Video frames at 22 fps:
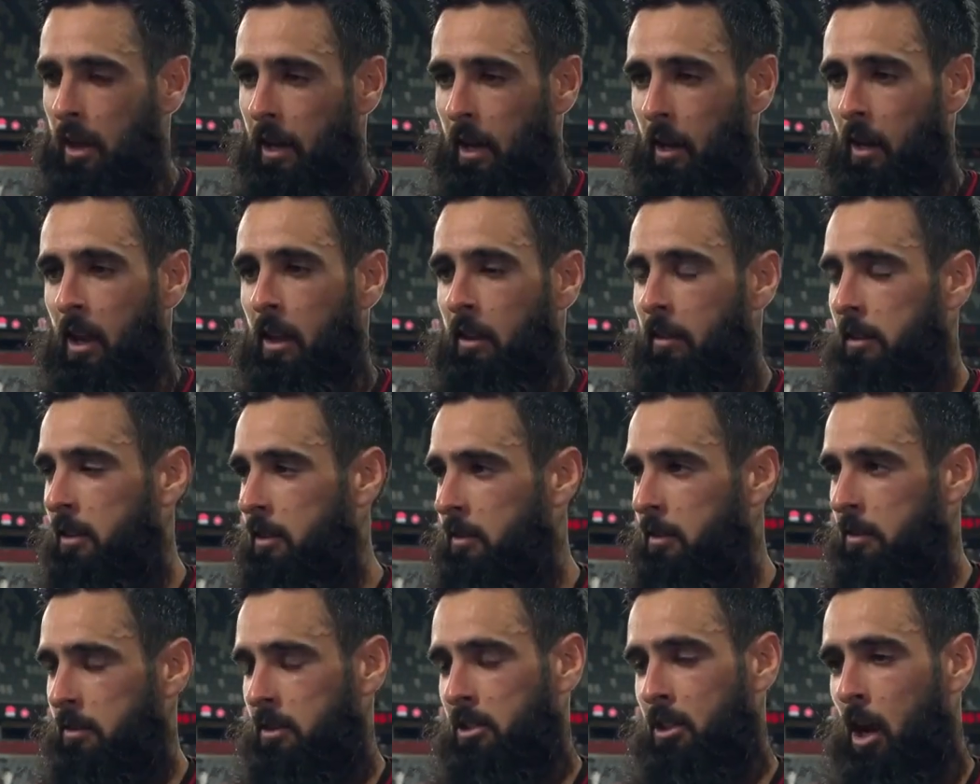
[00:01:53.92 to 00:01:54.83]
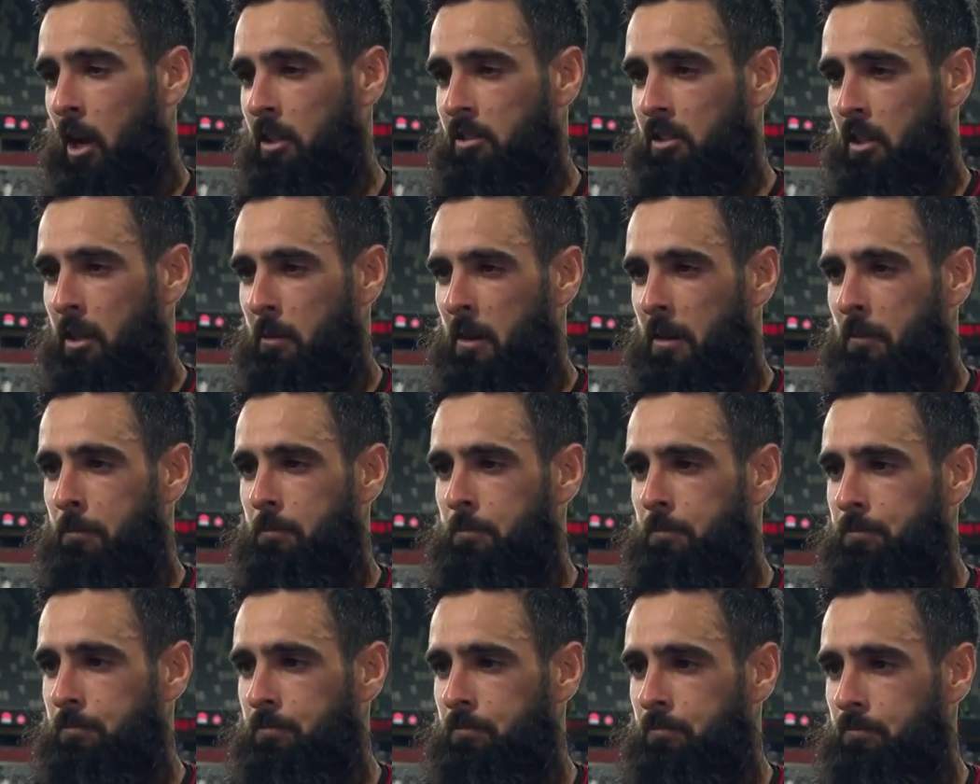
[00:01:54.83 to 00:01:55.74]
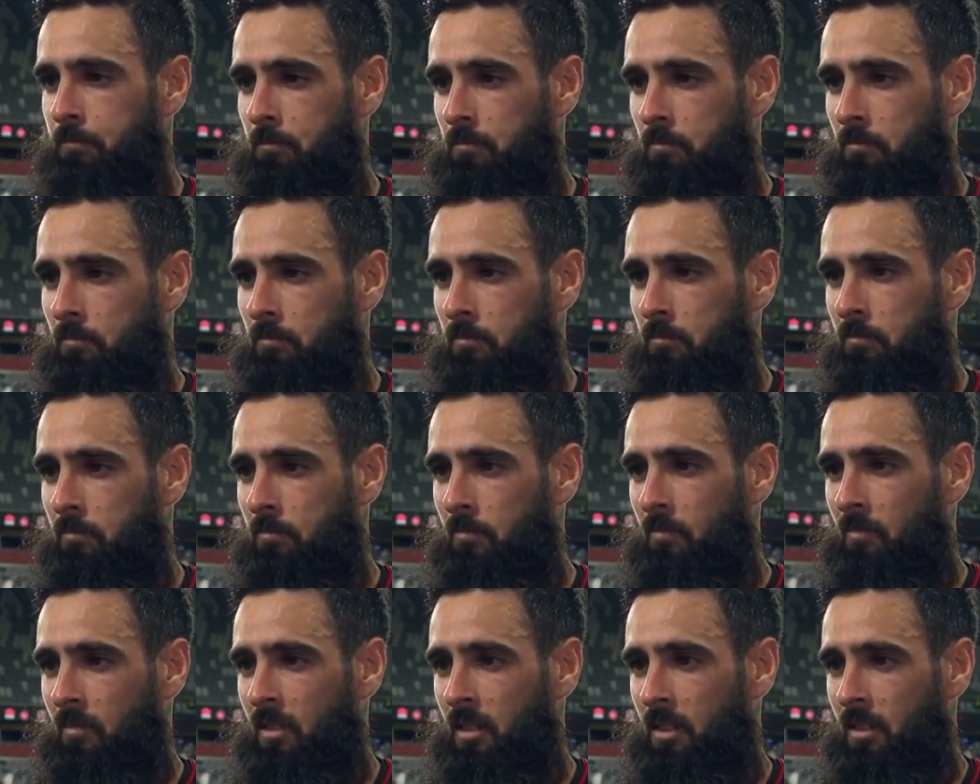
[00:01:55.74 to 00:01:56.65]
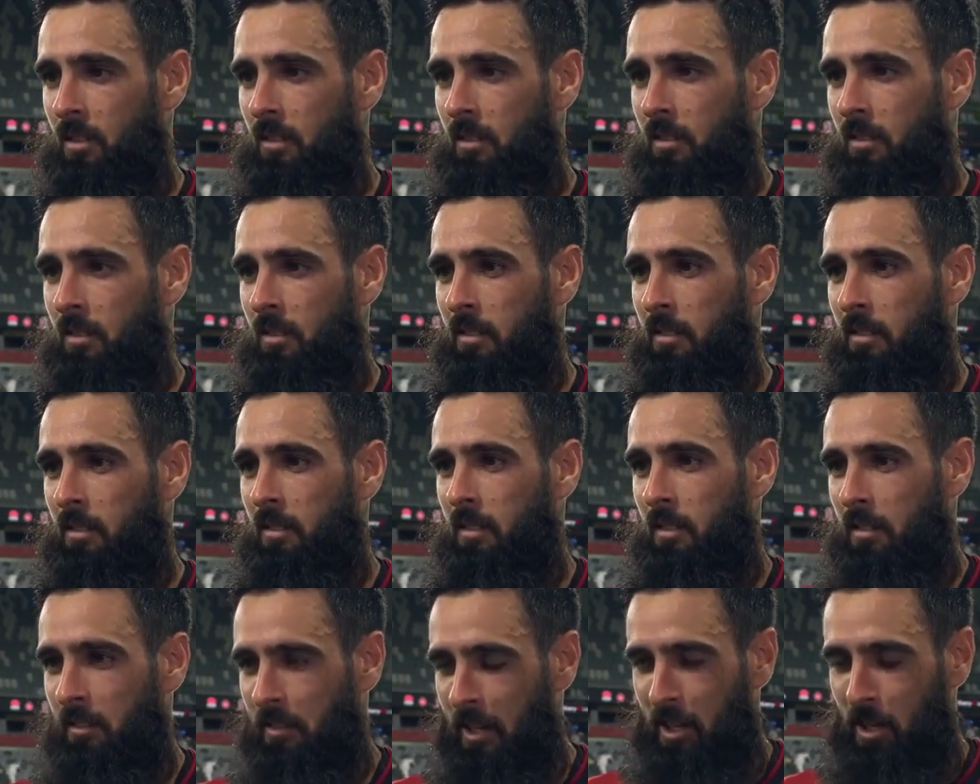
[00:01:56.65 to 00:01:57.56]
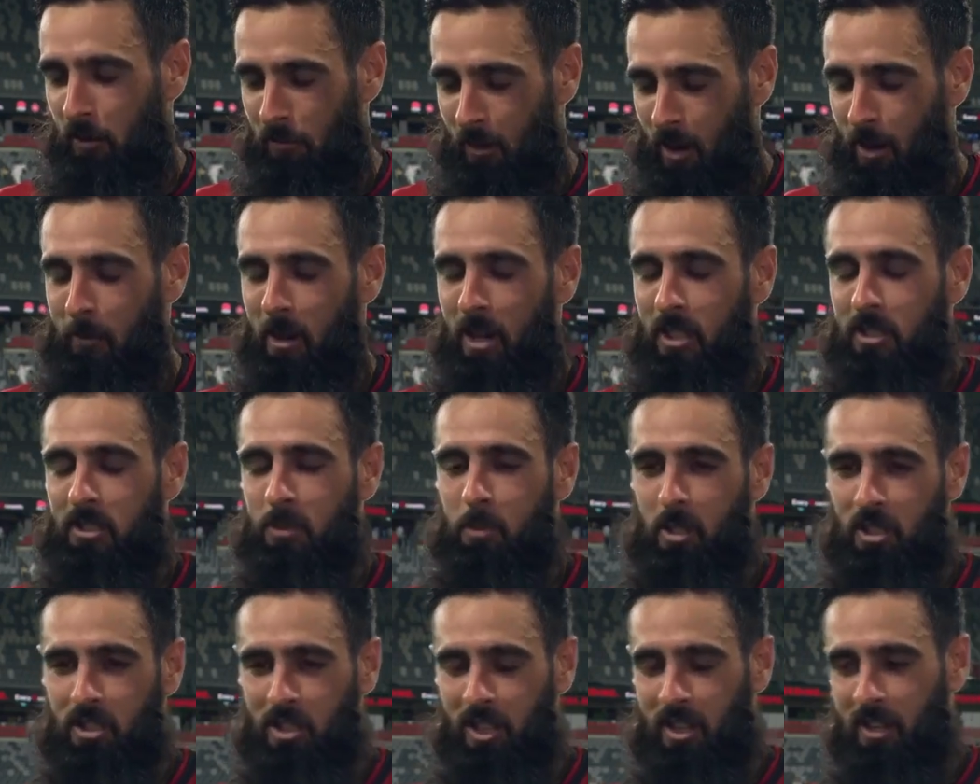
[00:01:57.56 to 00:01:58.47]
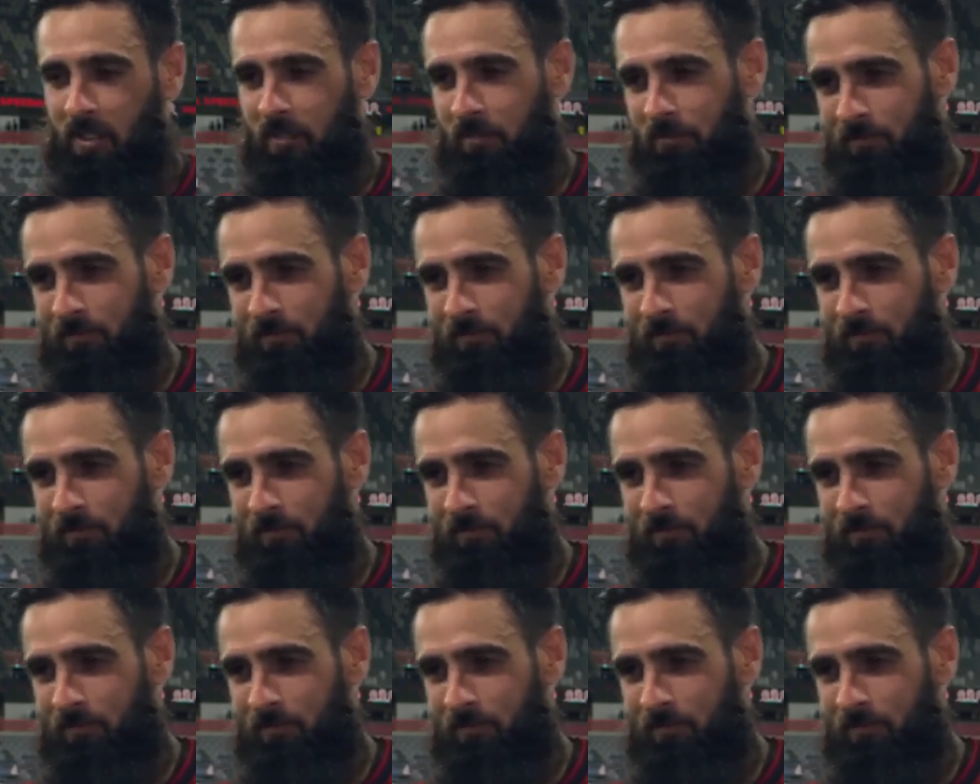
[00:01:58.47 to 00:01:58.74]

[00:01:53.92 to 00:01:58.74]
yeah, the, the sky's the limit. Well done. Congrats on man of the match. Thank you very much. Appreciate